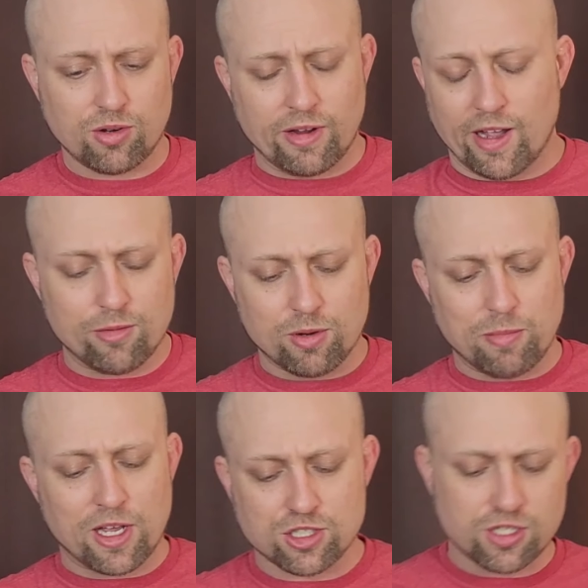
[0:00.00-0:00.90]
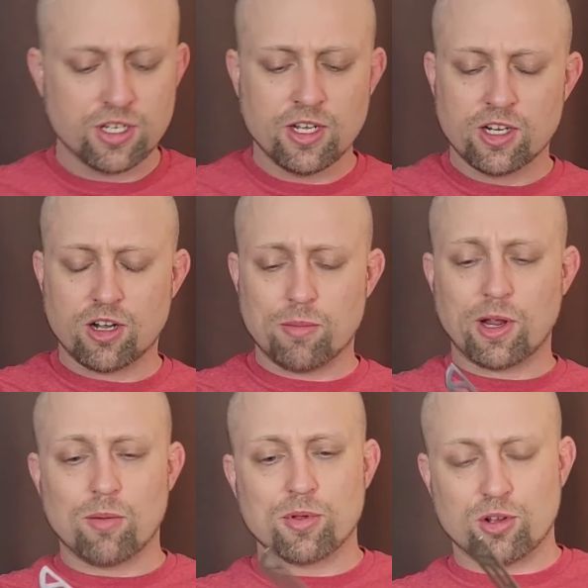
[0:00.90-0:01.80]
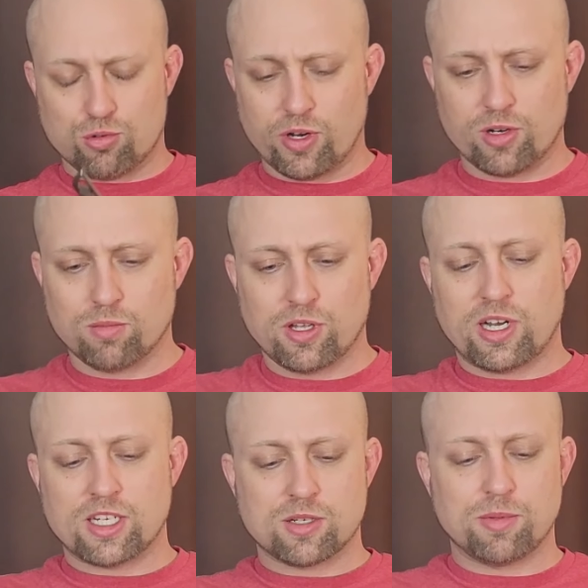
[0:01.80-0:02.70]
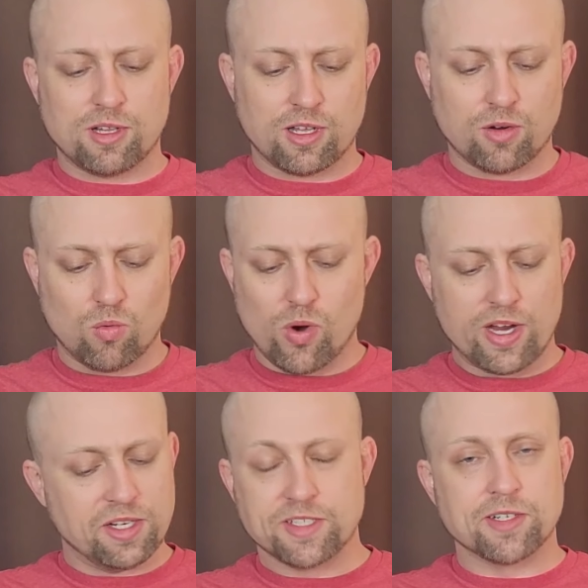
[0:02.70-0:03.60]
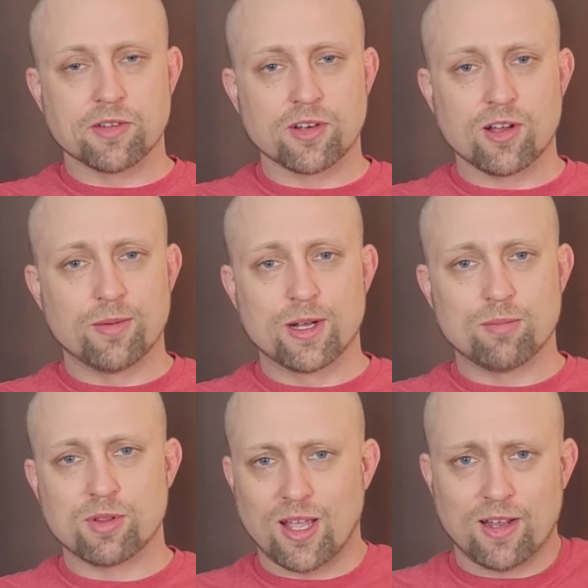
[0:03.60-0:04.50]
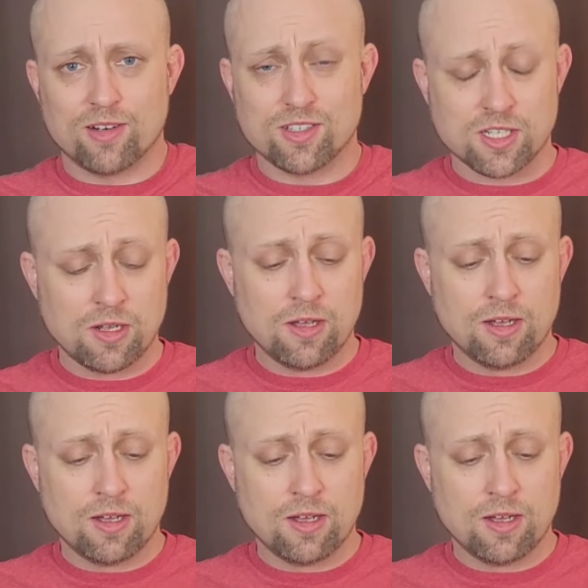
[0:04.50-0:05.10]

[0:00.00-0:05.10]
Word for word: too. I, I would imagine coming up with a trainer blade has to be like way easier than coming up with the handles.